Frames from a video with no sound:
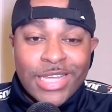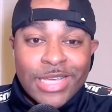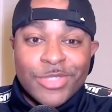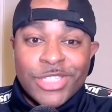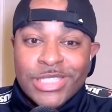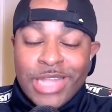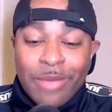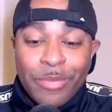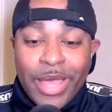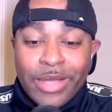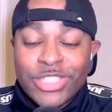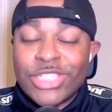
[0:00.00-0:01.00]
damn, she snapped
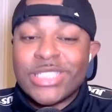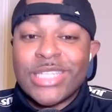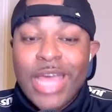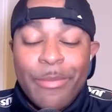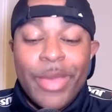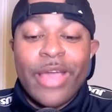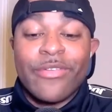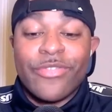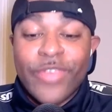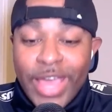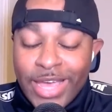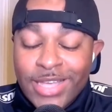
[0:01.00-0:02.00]
back. She snapped back
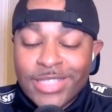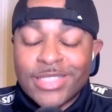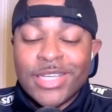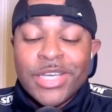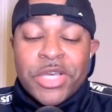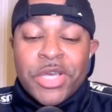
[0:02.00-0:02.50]
fast.